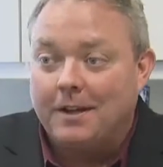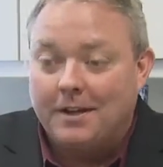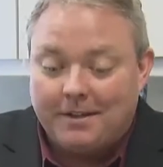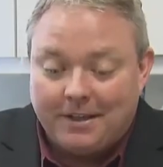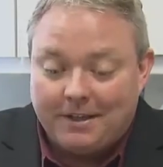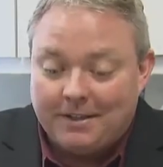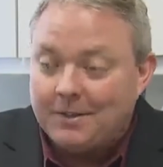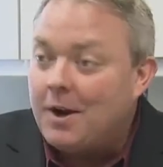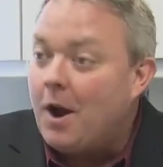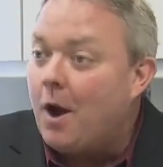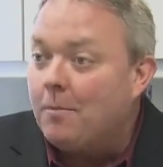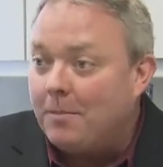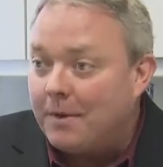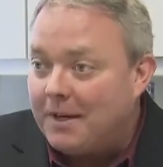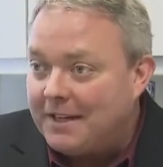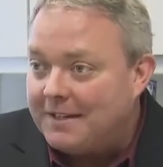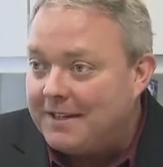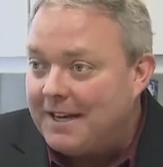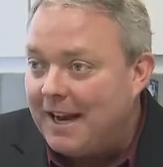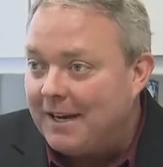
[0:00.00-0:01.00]
these
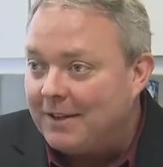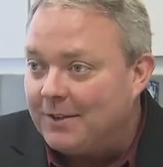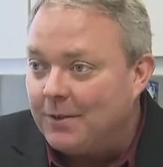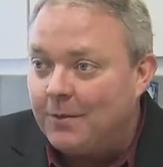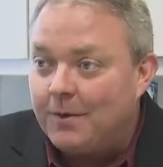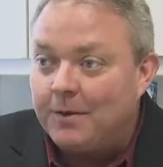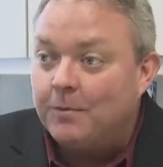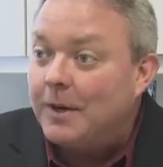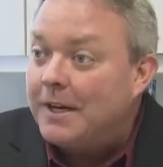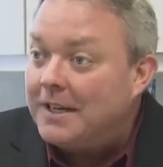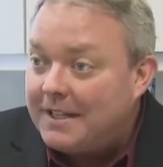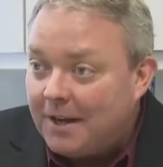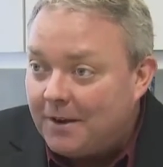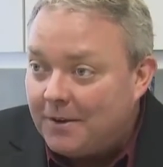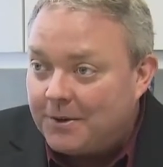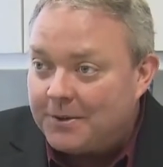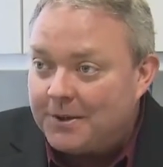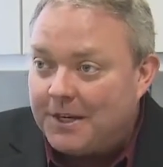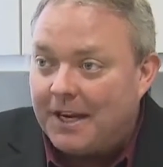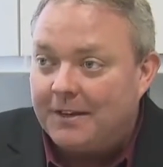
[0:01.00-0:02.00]
companies can't do it,
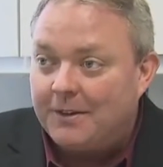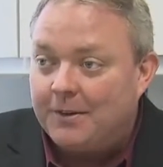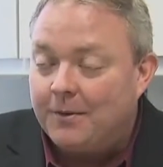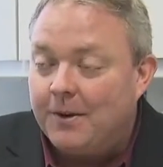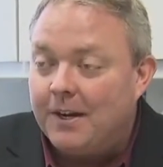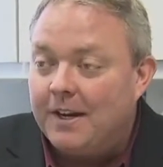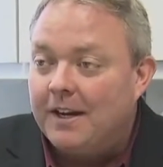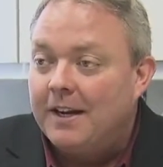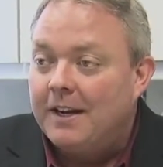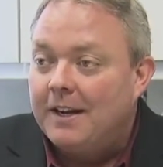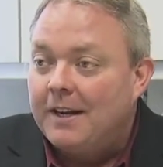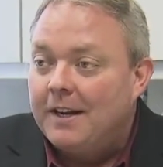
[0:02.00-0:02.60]
retailers can't do it.